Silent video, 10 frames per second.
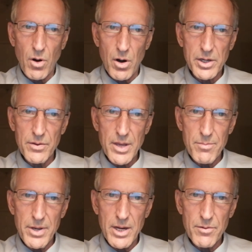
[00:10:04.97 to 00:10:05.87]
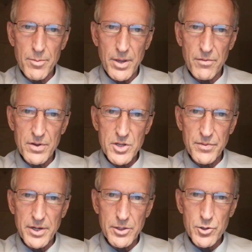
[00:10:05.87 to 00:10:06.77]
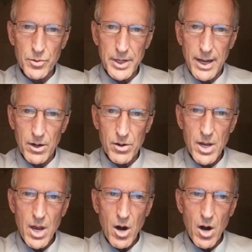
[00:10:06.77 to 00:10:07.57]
argued that many of the benefits of a digital dollar